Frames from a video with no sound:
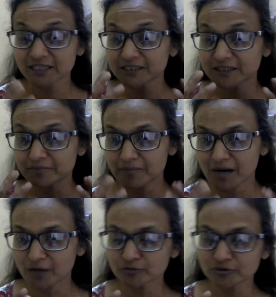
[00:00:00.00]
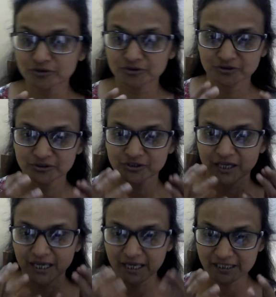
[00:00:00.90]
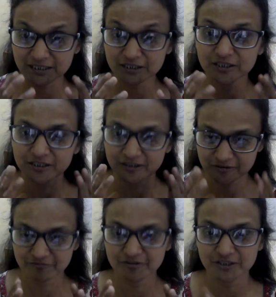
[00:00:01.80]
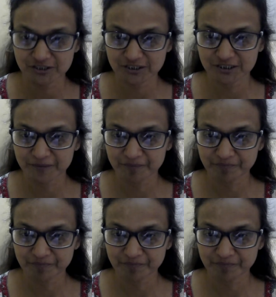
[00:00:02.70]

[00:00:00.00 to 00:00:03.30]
the mouth health first.